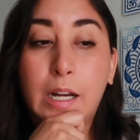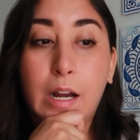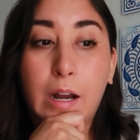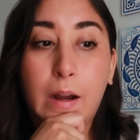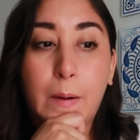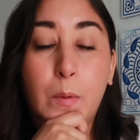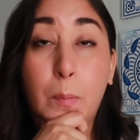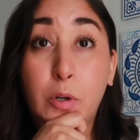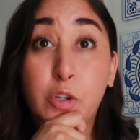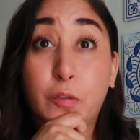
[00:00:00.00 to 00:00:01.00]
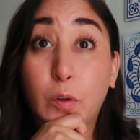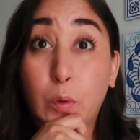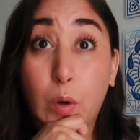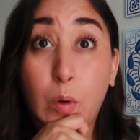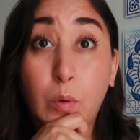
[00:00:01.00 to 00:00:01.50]
a push for
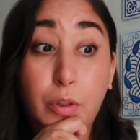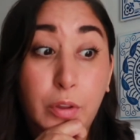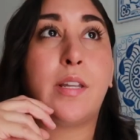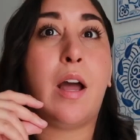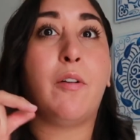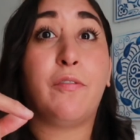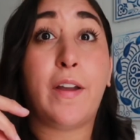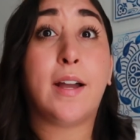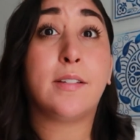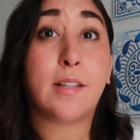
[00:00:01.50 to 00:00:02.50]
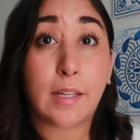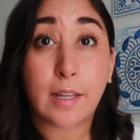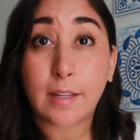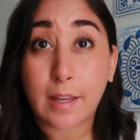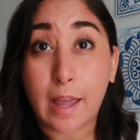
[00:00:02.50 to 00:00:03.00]
growth. Is how fast I
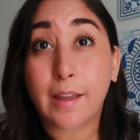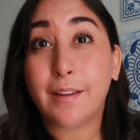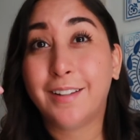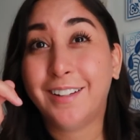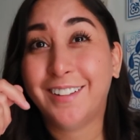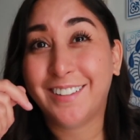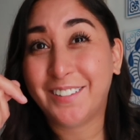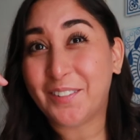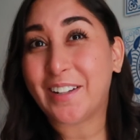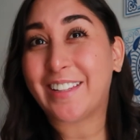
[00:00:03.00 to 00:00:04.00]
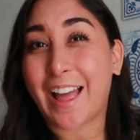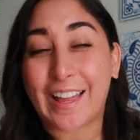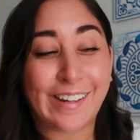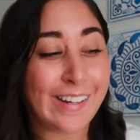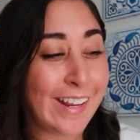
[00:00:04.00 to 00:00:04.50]
can get with
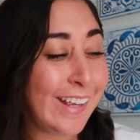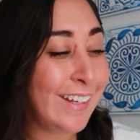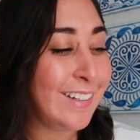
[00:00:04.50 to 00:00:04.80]
editing.